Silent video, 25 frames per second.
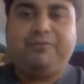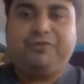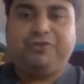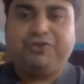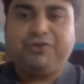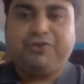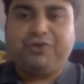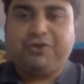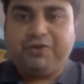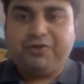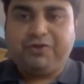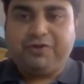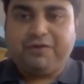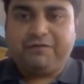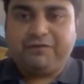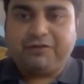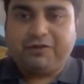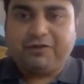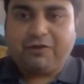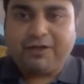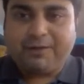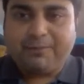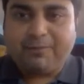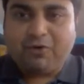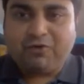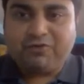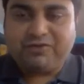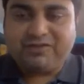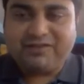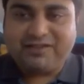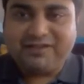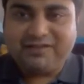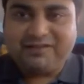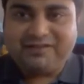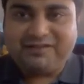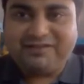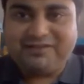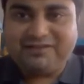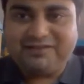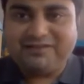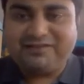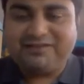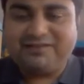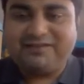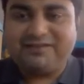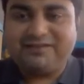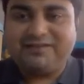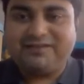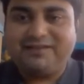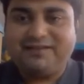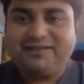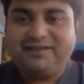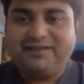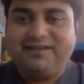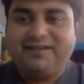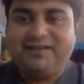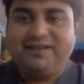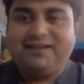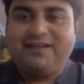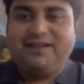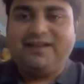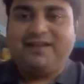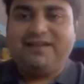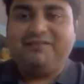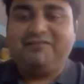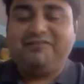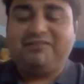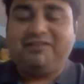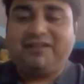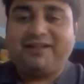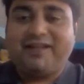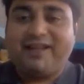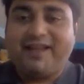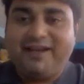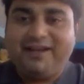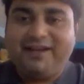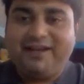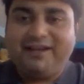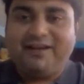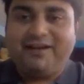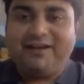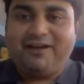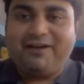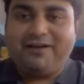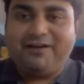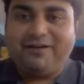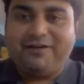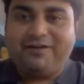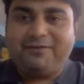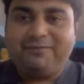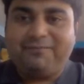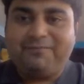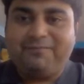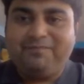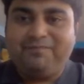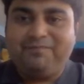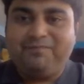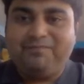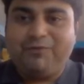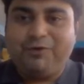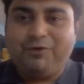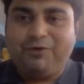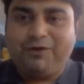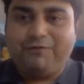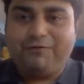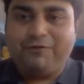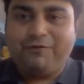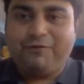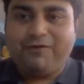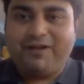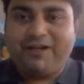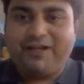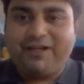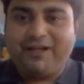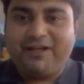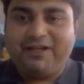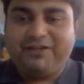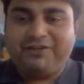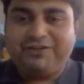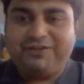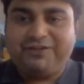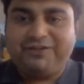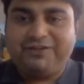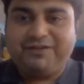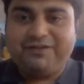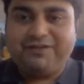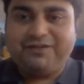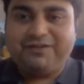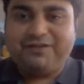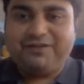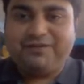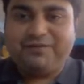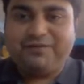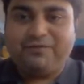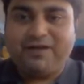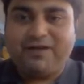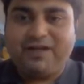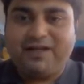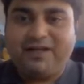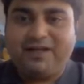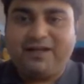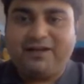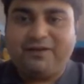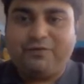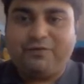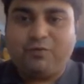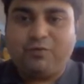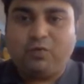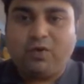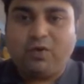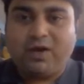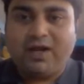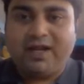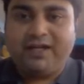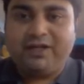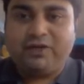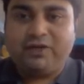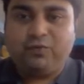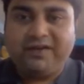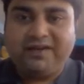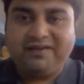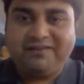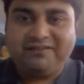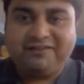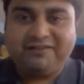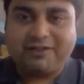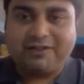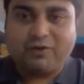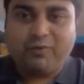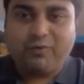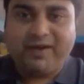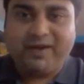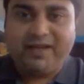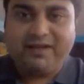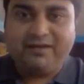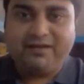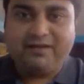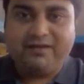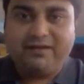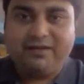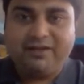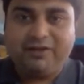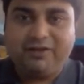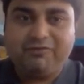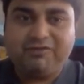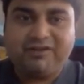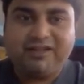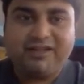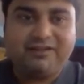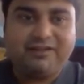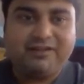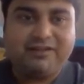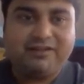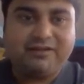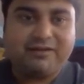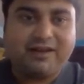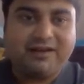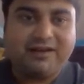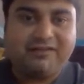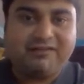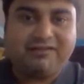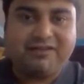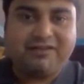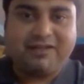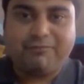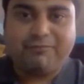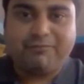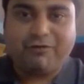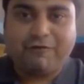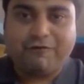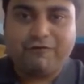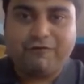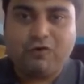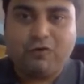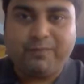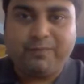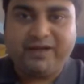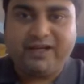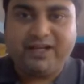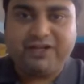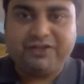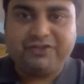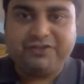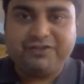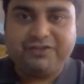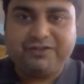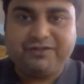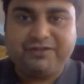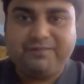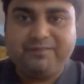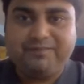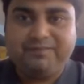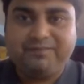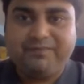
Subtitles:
I'm sure you have thought about this. This is again a beautiful variation where white wins the queen using the concept of domination.